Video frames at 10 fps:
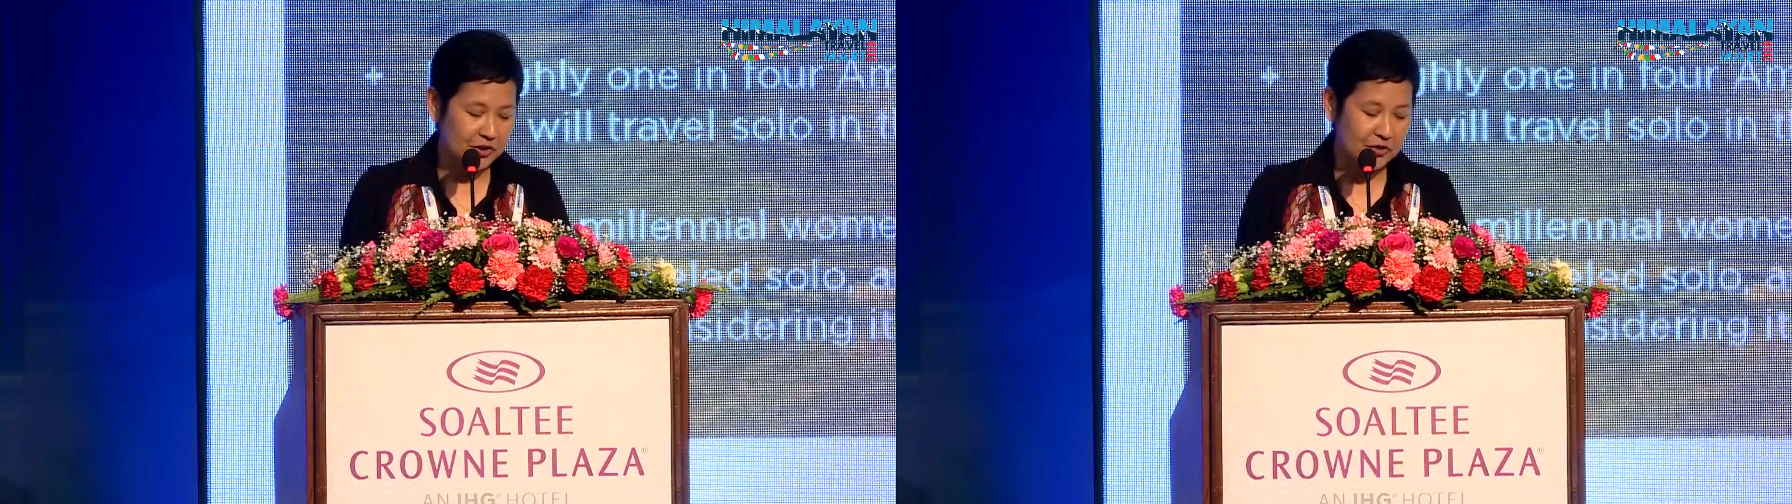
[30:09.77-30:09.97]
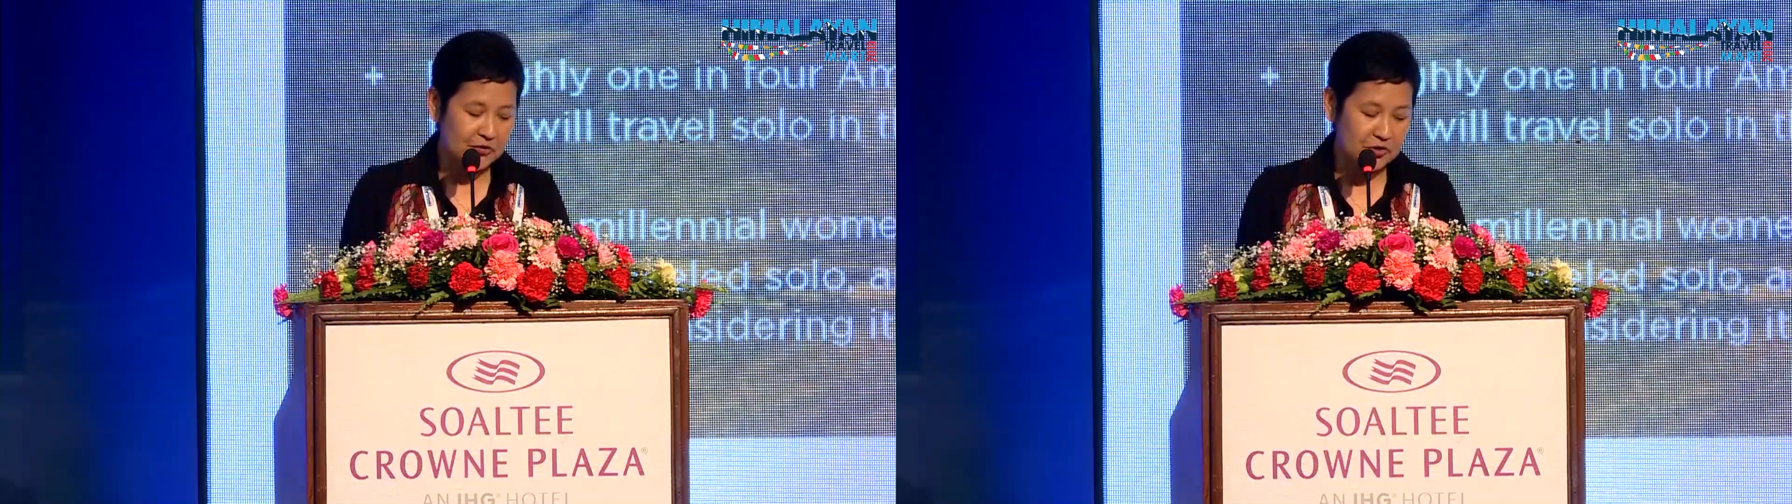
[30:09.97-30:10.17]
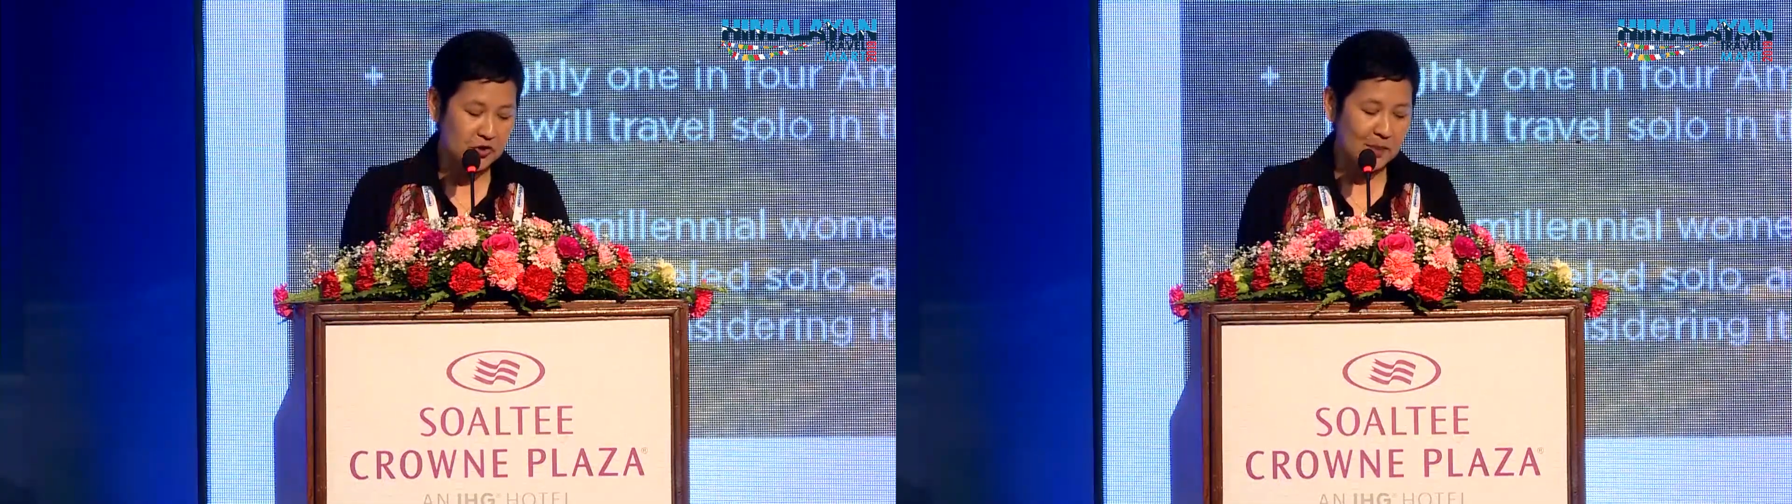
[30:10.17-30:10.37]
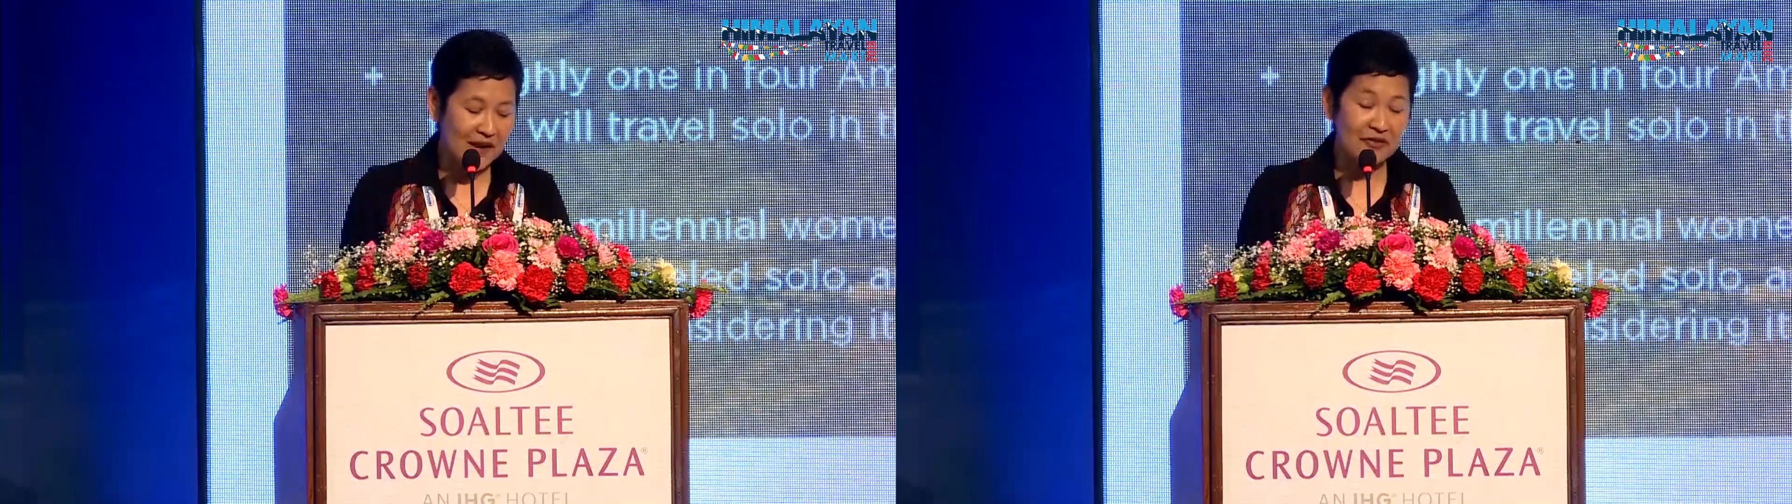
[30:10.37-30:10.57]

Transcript: grew by